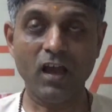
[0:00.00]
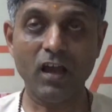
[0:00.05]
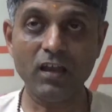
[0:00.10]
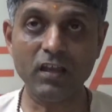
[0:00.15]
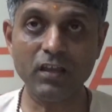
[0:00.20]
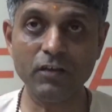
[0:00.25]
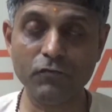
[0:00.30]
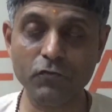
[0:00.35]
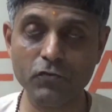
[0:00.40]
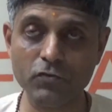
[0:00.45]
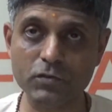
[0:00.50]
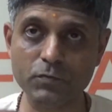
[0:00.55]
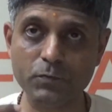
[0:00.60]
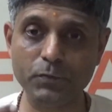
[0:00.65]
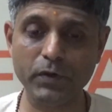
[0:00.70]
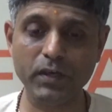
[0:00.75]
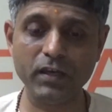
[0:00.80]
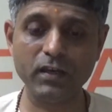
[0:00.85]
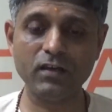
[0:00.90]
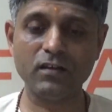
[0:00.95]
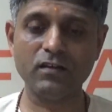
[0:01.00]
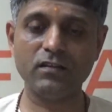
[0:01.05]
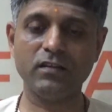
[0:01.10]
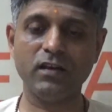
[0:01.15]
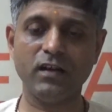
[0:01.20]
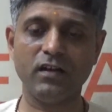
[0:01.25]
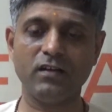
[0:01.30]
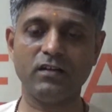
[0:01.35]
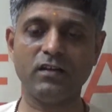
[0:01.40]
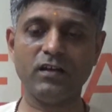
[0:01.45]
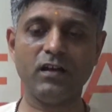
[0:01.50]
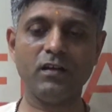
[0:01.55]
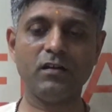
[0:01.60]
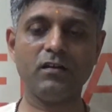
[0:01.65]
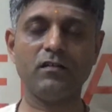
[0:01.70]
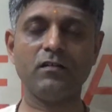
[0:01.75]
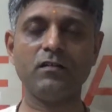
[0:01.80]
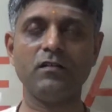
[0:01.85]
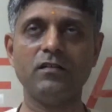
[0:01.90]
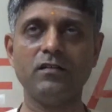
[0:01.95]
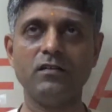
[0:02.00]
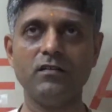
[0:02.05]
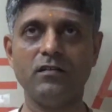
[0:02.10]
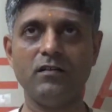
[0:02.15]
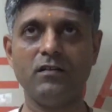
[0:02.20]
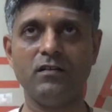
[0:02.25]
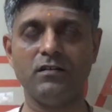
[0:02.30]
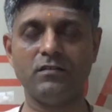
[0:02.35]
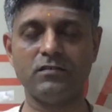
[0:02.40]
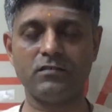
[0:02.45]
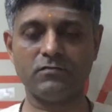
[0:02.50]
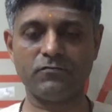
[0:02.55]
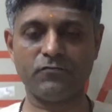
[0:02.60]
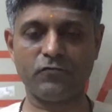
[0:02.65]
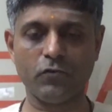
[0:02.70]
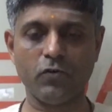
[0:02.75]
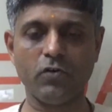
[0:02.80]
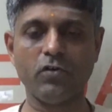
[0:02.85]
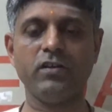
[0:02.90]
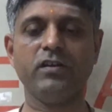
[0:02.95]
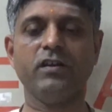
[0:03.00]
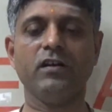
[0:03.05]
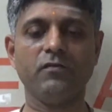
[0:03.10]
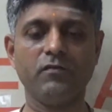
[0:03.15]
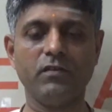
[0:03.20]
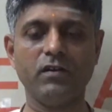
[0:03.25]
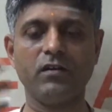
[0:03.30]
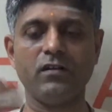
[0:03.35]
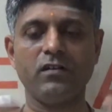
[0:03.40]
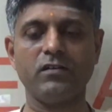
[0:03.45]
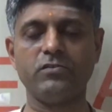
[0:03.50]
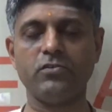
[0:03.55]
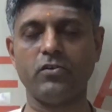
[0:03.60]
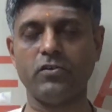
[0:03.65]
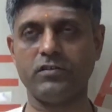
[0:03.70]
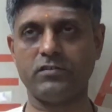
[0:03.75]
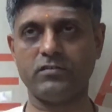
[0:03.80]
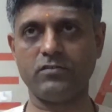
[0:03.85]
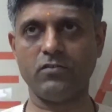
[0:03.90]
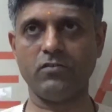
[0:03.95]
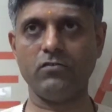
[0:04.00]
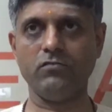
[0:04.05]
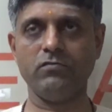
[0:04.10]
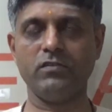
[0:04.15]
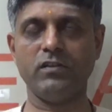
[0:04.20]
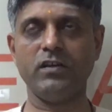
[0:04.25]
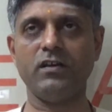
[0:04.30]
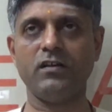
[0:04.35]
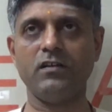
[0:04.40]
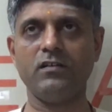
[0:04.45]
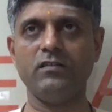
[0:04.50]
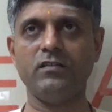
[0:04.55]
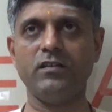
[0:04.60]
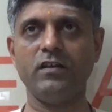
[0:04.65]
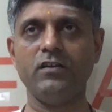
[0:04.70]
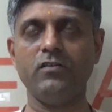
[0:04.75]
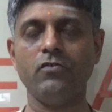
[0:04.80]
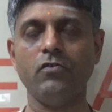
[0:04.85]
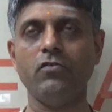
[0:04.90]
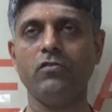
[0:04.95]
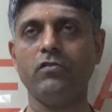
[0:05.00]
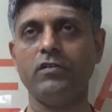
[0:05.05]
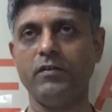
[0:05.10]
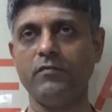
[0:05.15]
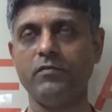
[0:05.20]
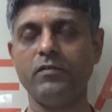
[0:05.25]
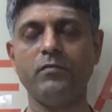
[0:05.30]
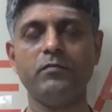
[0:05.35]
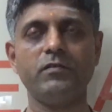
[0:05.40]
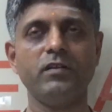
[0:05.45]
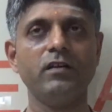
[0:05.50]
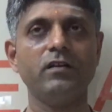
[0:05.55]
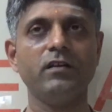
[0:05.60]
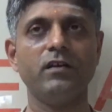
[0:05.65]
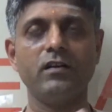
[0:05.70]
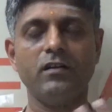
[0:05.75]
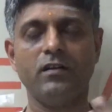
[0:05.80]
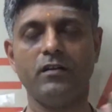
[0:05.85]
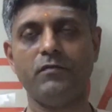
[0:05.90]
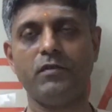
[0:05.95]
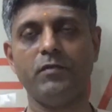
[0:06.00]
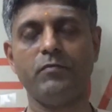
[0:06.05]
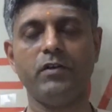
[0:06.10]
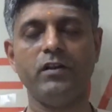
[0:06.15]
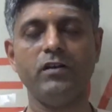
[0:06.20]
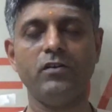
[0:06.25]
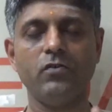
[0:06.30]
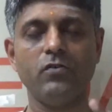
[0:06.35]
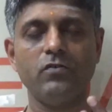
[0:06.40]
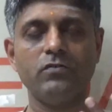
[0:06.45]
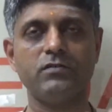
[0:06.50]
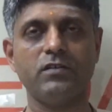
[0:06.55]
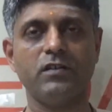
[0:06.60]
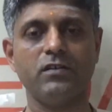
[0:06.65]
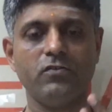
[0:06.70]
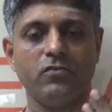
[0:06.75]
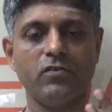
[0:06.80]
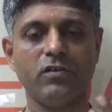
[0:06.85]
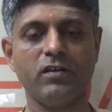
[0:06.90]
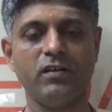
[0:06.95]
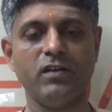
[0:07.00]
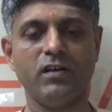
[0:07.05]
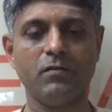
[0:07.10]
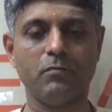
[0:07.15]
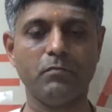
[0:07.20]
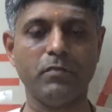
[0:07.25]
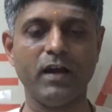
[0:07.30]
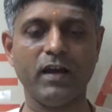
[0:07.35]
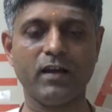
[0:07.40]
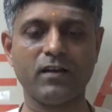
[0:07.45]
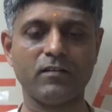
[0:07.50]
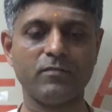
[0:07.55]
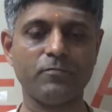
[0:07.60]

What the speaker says: If you speak, the entire floor here will rejoice. You know, they know everything, and everybody knows that you are here back.